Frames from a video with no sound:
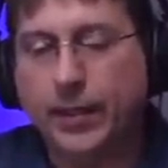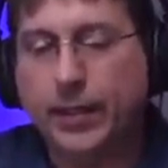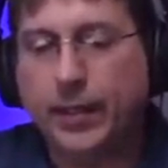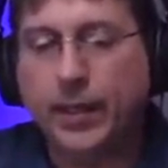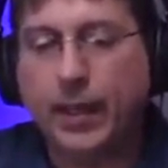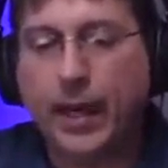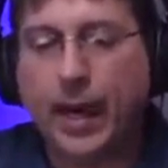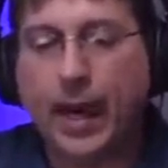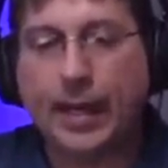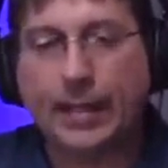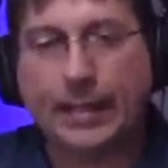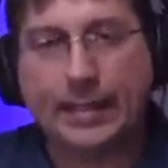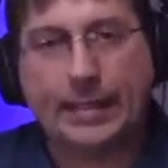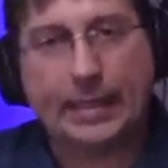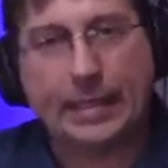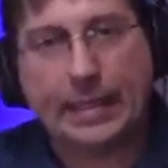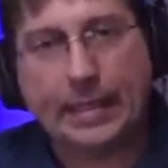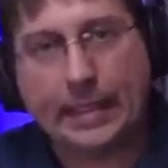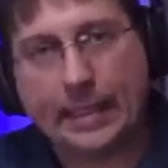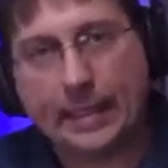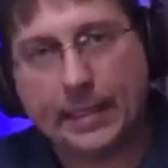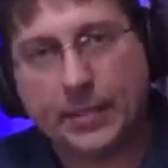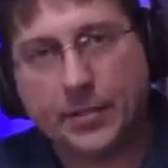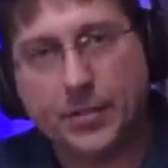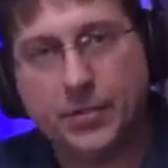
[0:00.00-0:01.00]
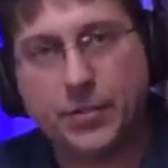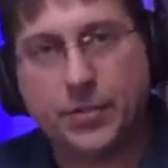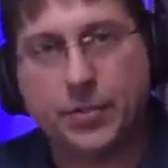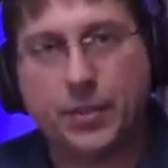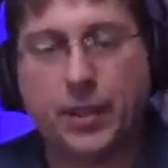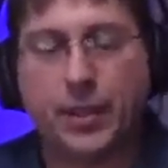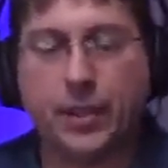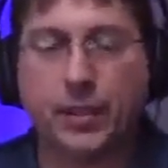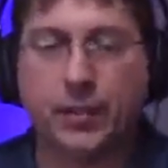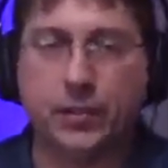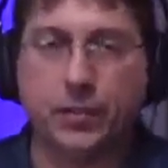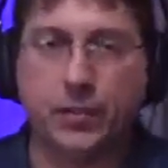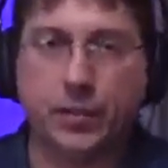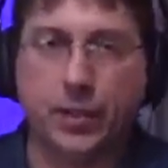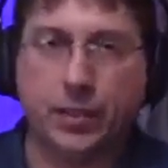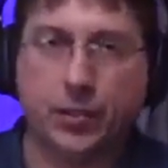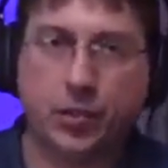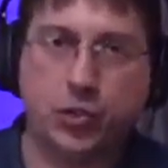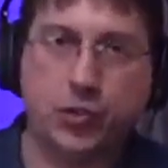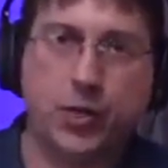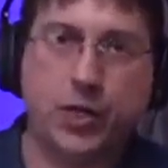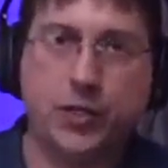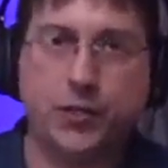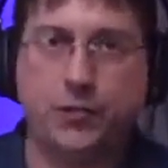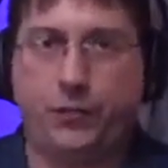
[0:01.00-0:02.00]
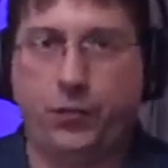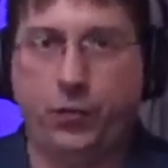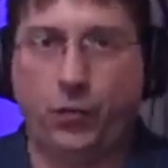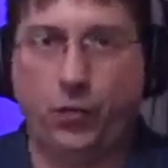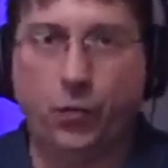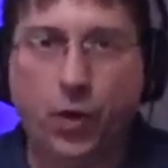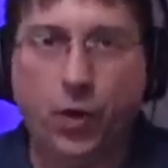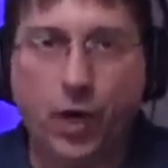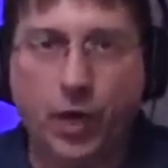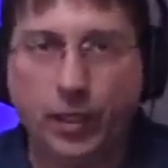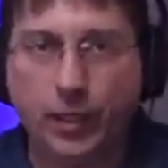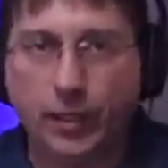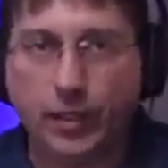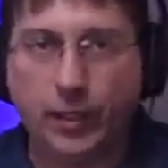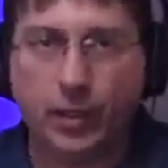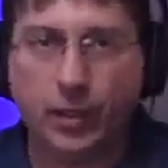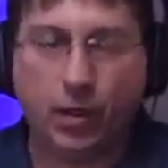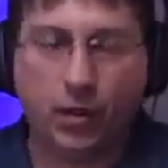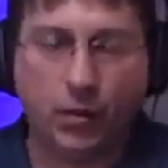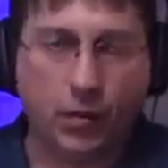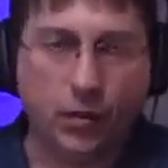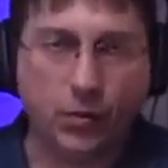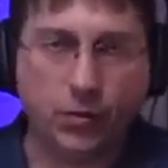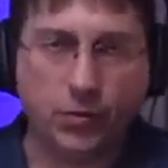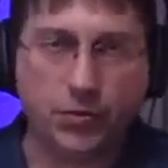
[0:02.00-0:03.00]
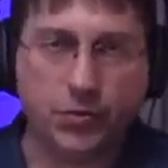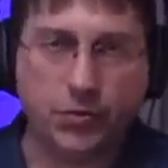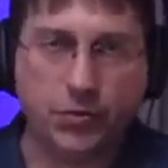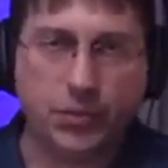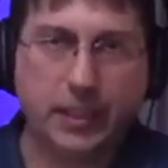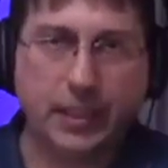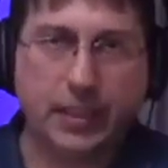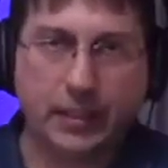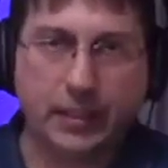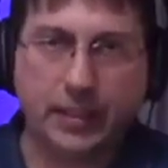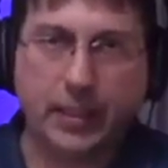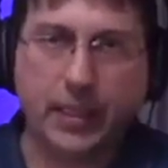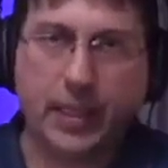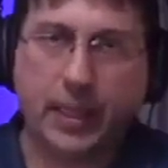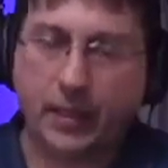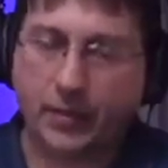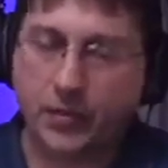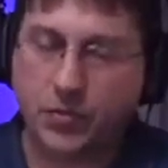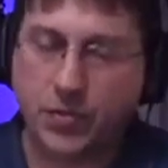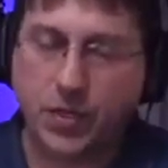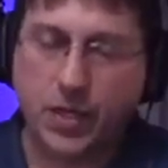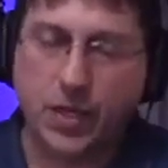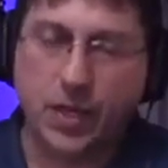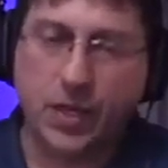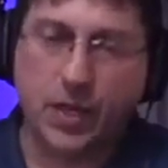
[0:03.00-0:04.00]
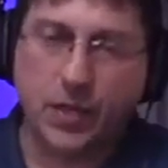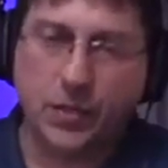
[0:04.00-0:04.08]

ID is and the address for your wallet and all those neat things.